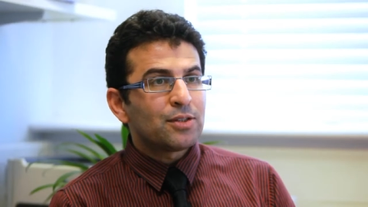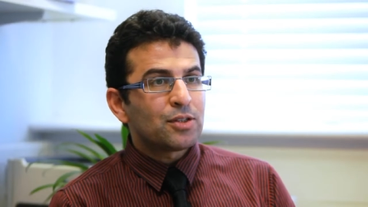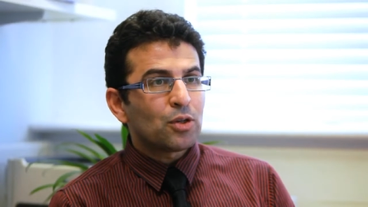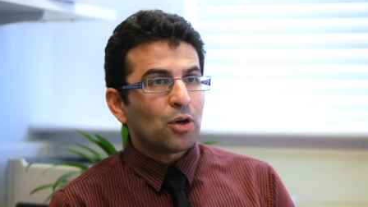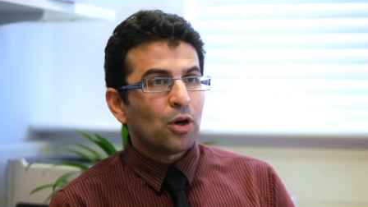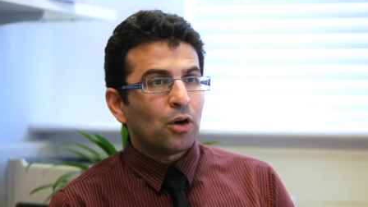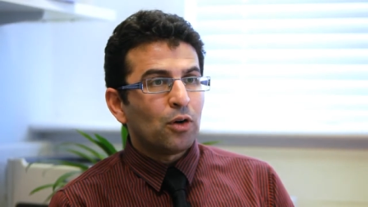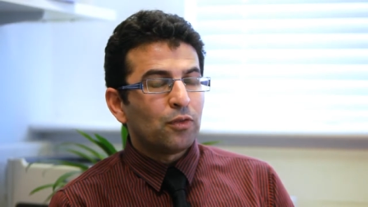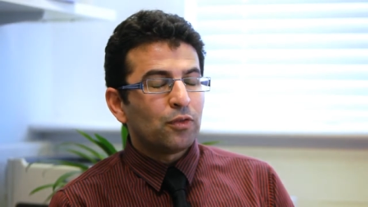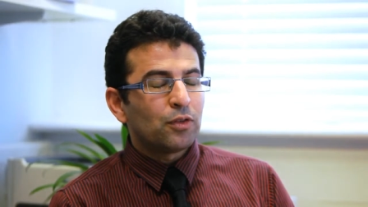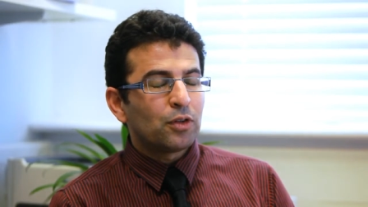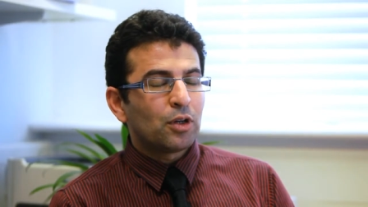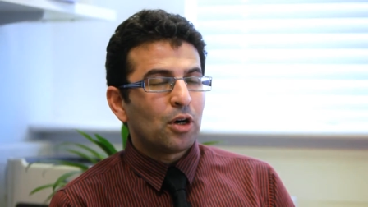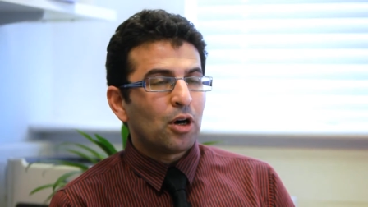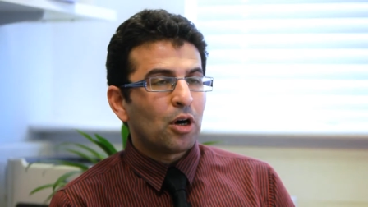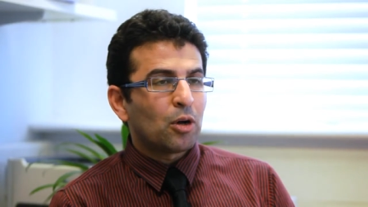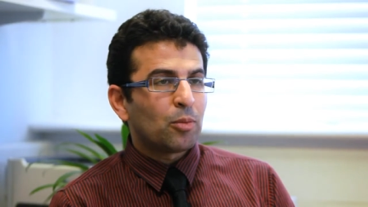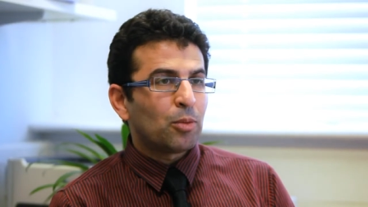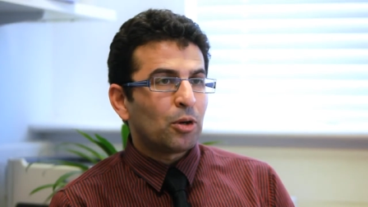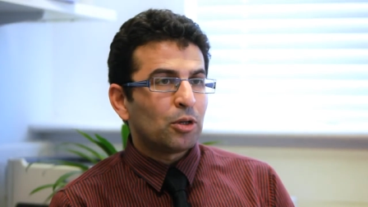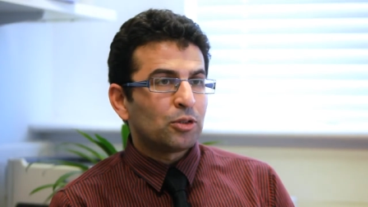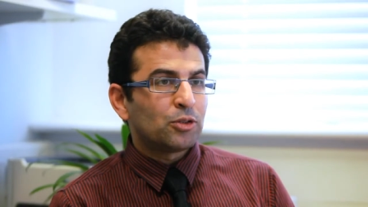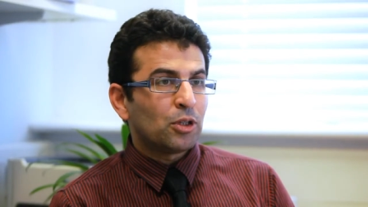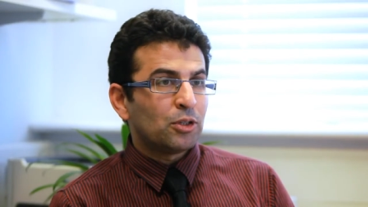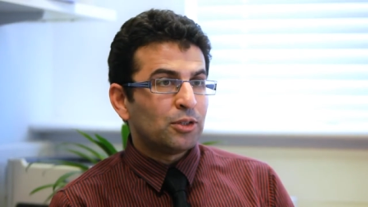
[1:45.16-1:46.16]
of
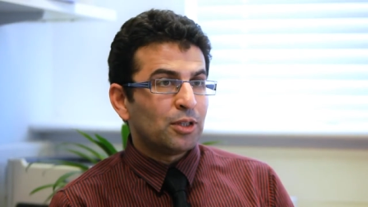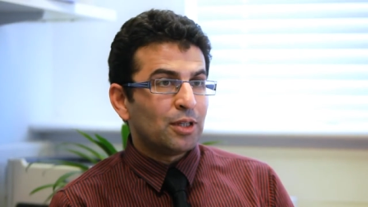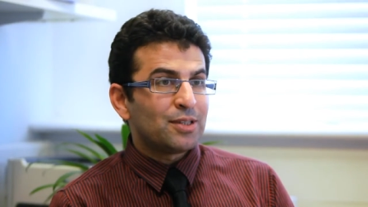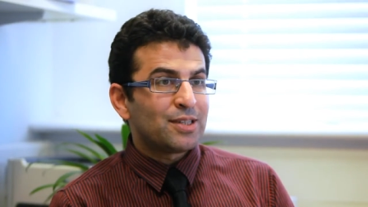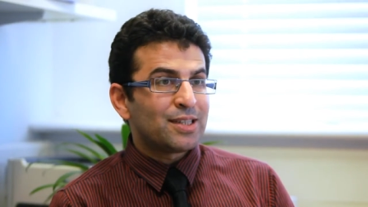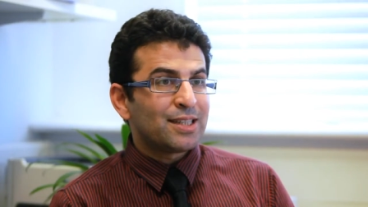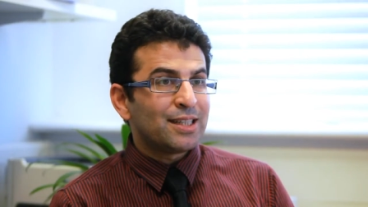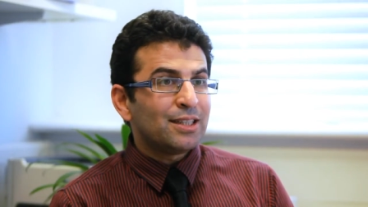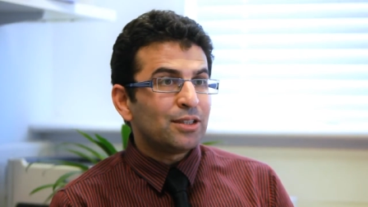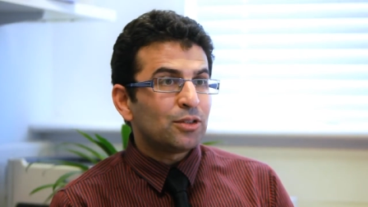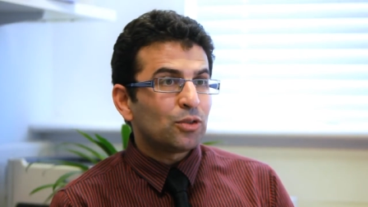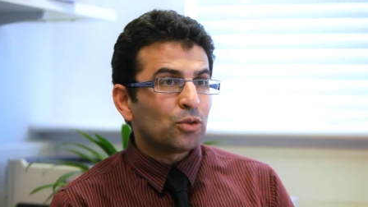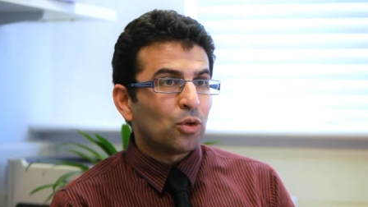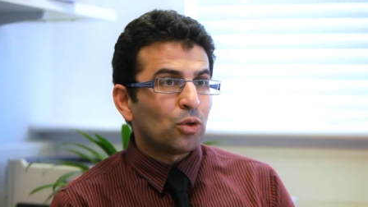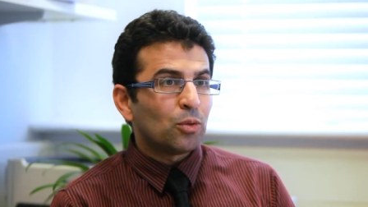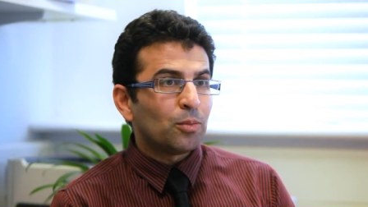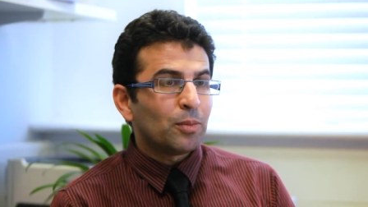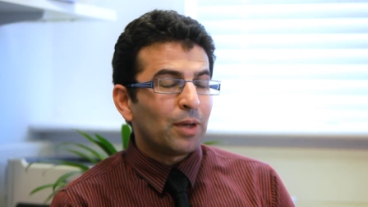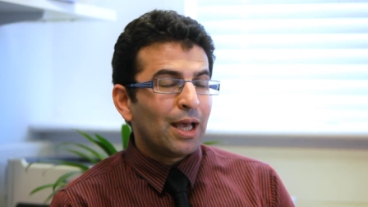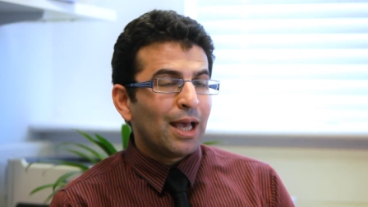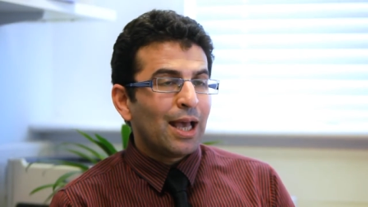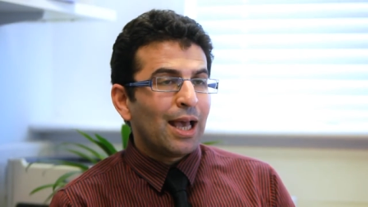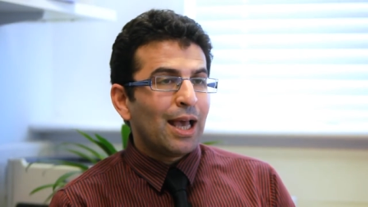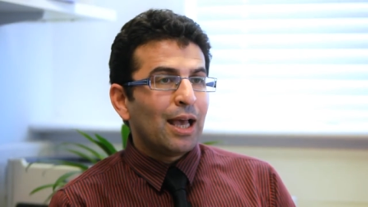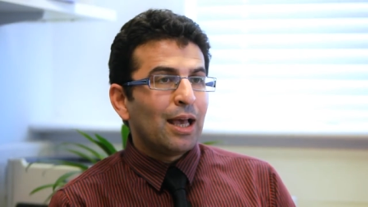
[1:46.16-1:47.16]
carpal tunnel
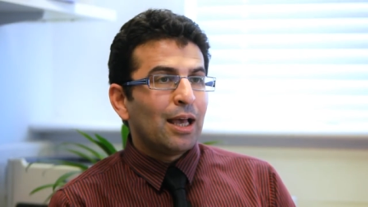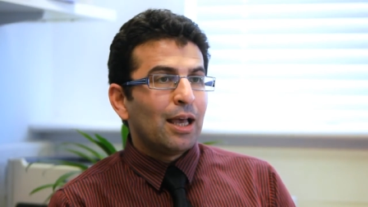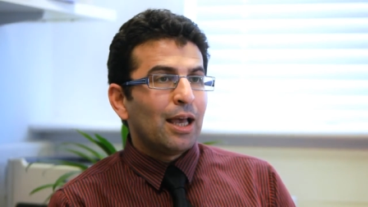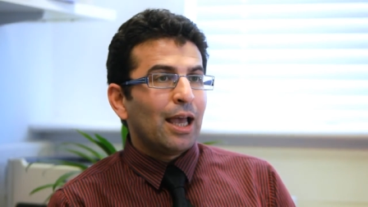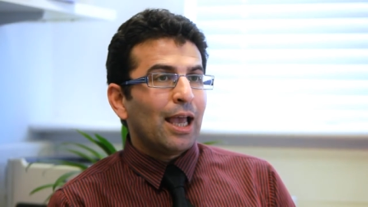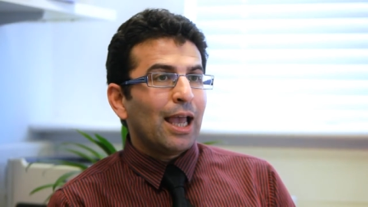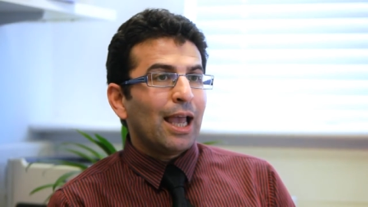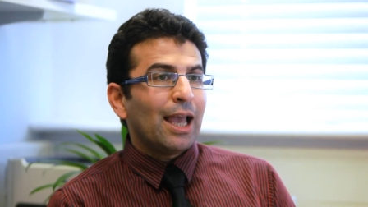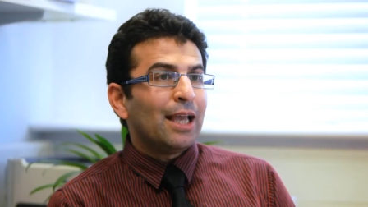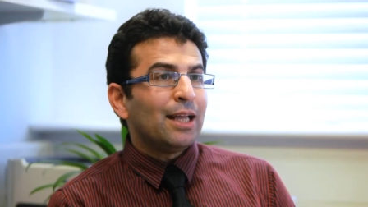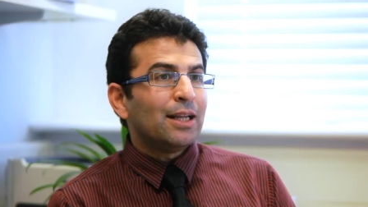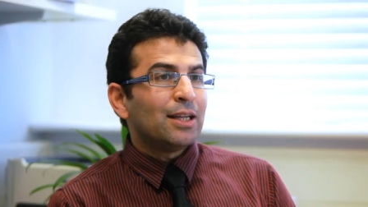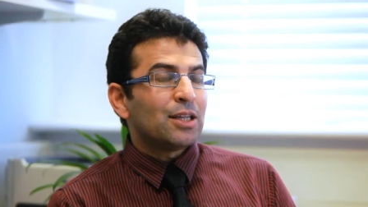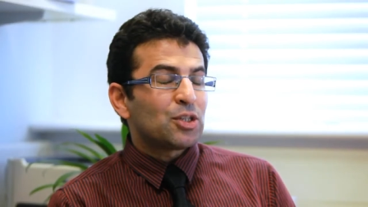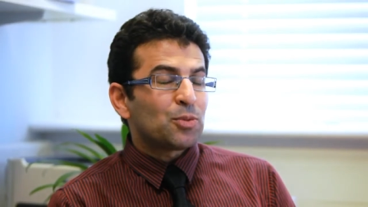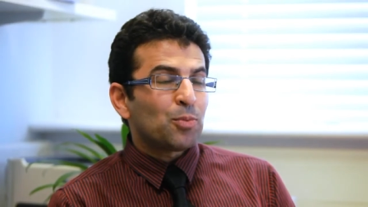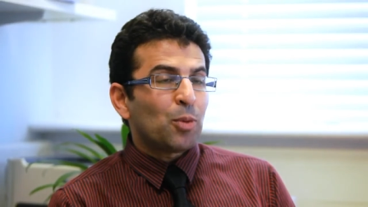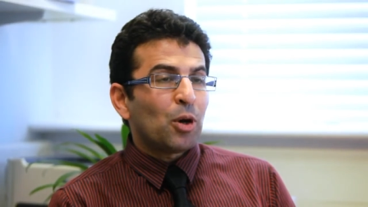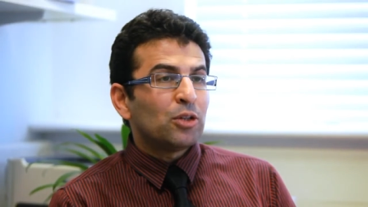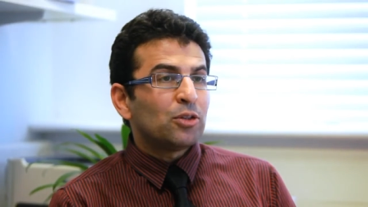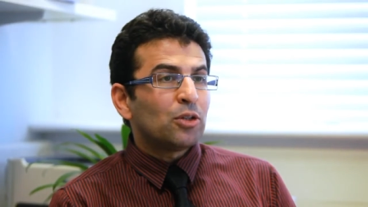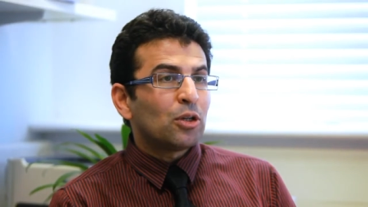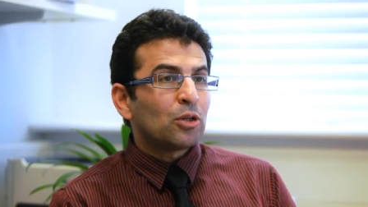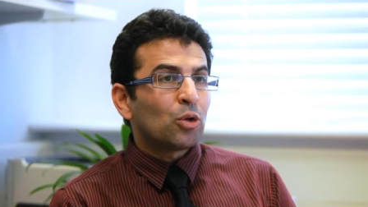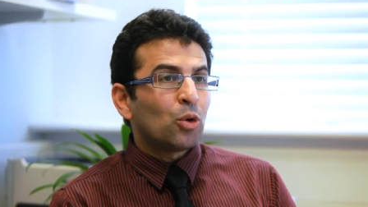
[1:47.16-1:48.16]
syndrome in
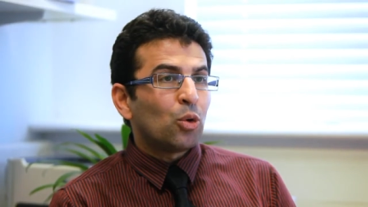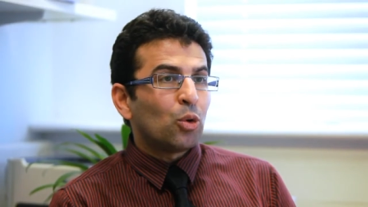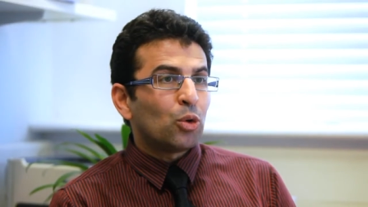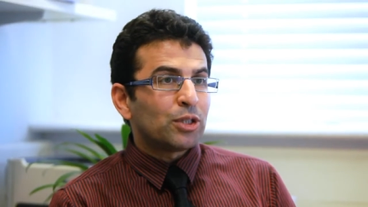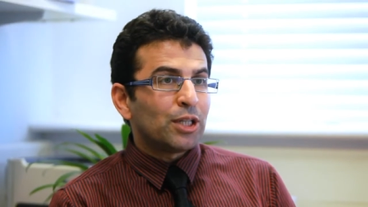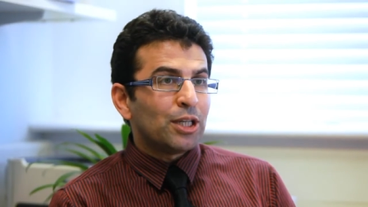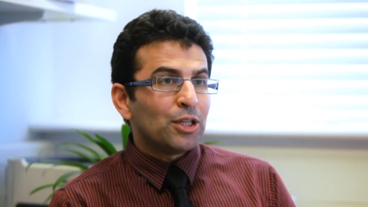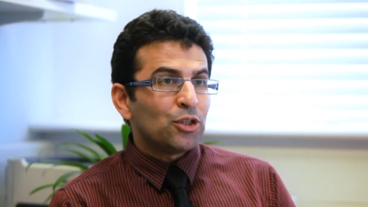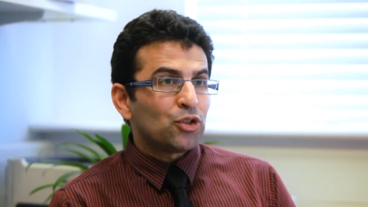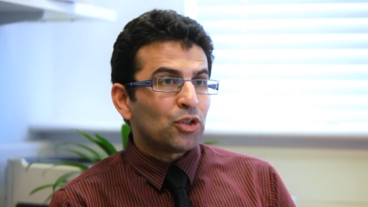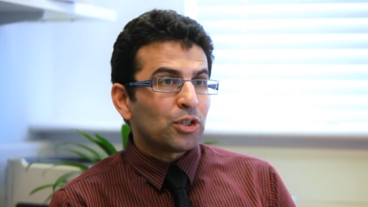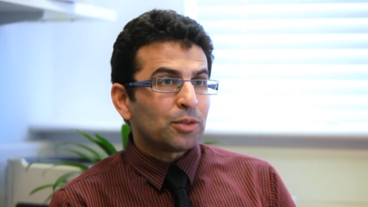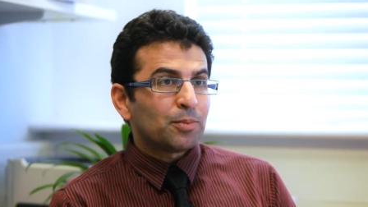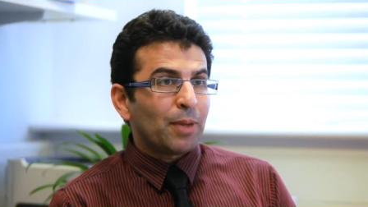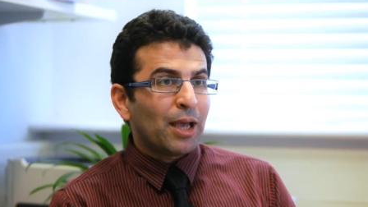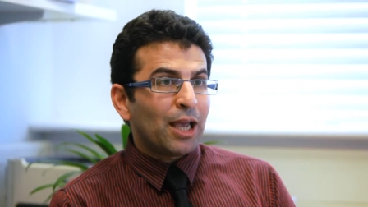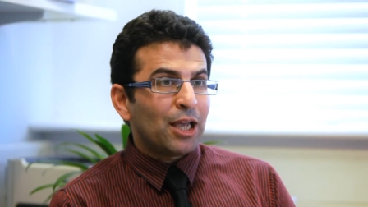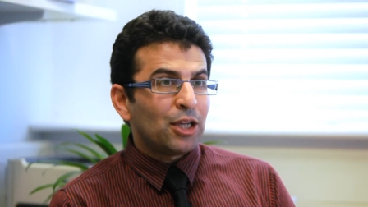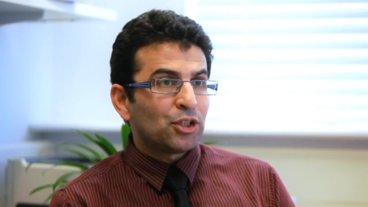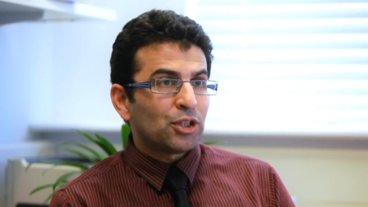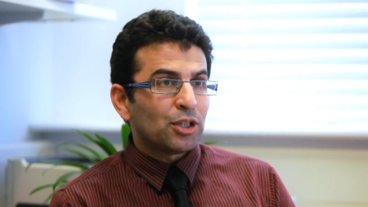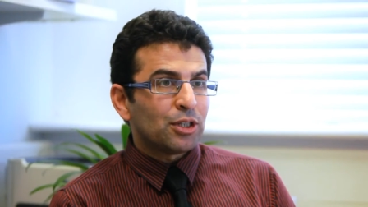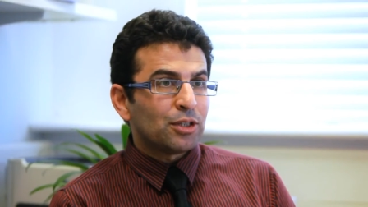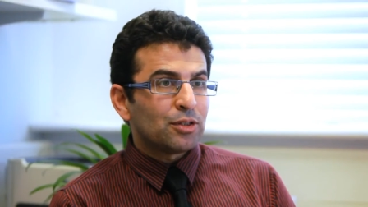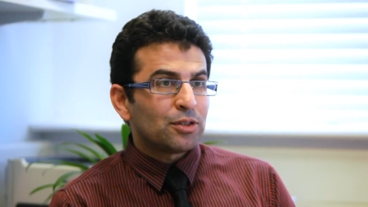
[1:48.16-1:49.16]
spinal cord injured
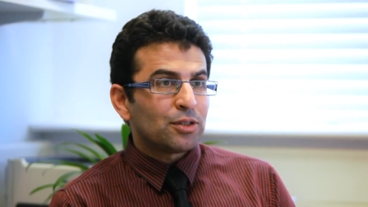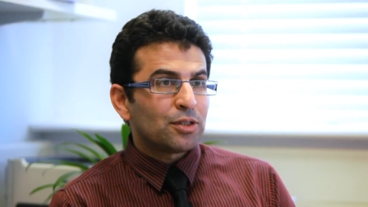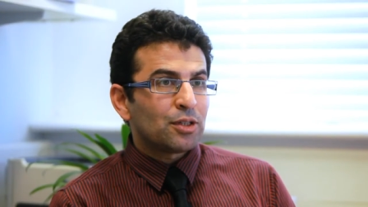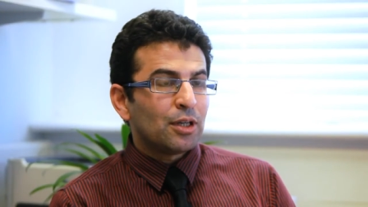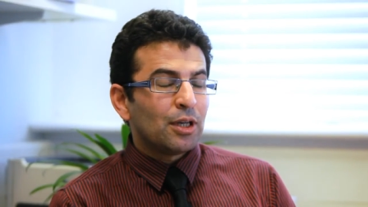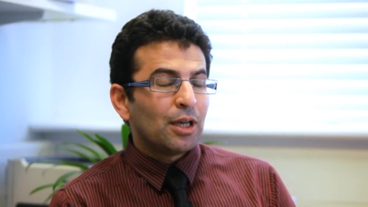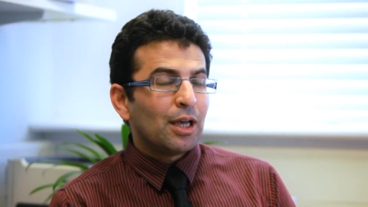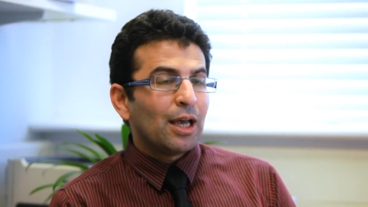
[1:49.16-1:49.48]
patients